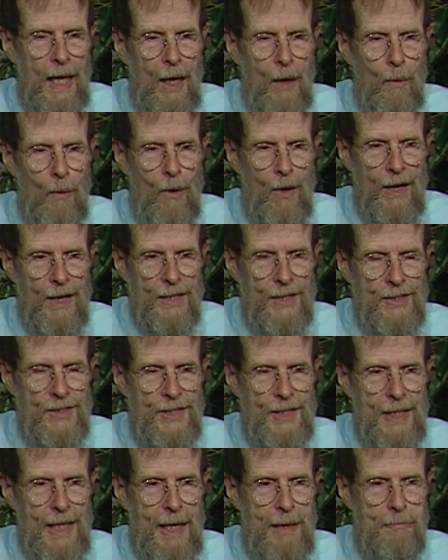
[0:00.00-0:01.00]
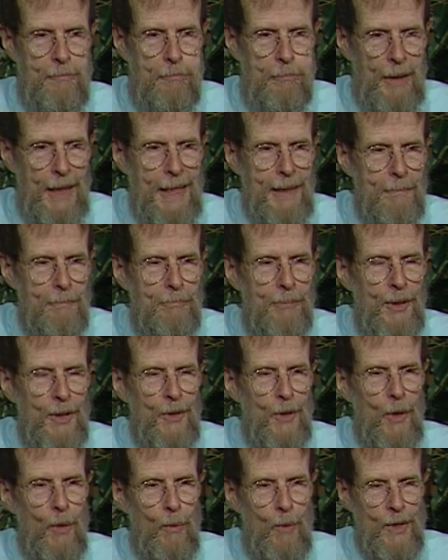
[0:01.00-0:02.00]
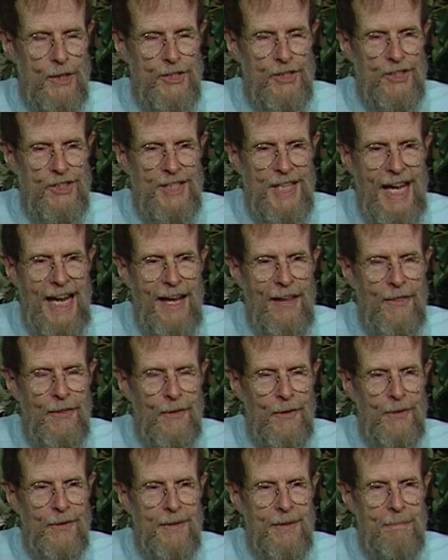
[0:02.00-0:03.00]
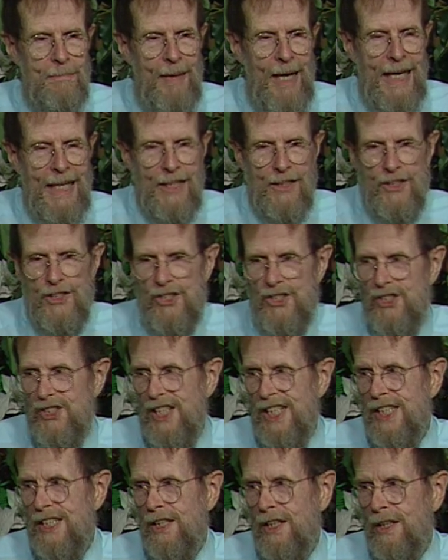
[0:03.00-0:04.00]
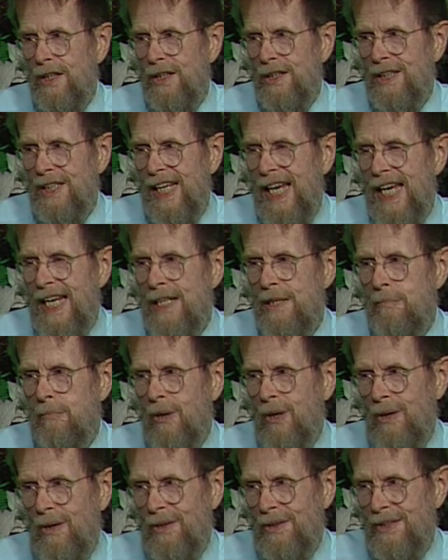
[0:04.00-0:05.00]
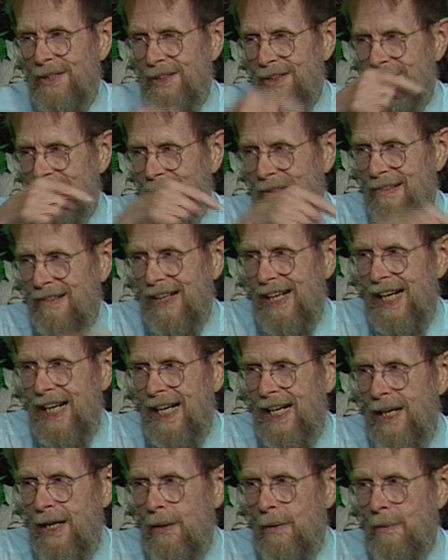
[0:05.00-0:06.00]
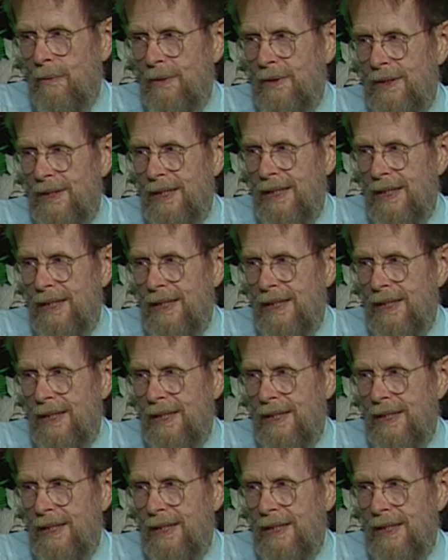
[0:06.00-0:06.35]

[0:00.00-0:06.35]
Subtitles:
was a blimp was tethered by a steel cable to the ground.